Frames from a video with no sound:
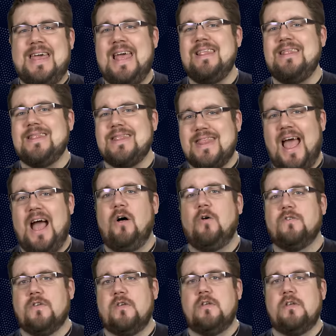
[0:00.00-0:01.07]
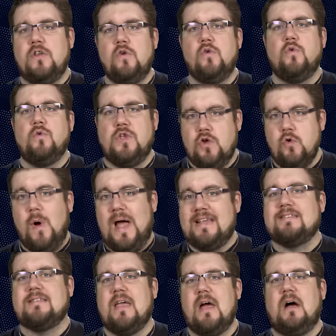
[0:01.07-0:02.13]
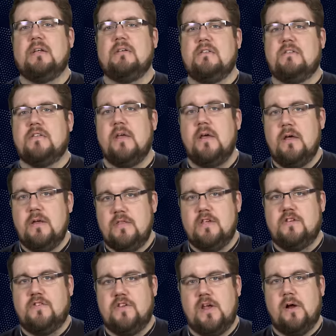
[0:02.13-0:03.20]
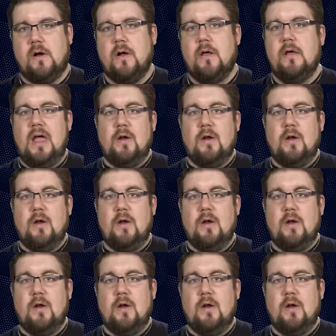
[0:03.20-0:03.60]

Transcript: 10,000 new US guns this year.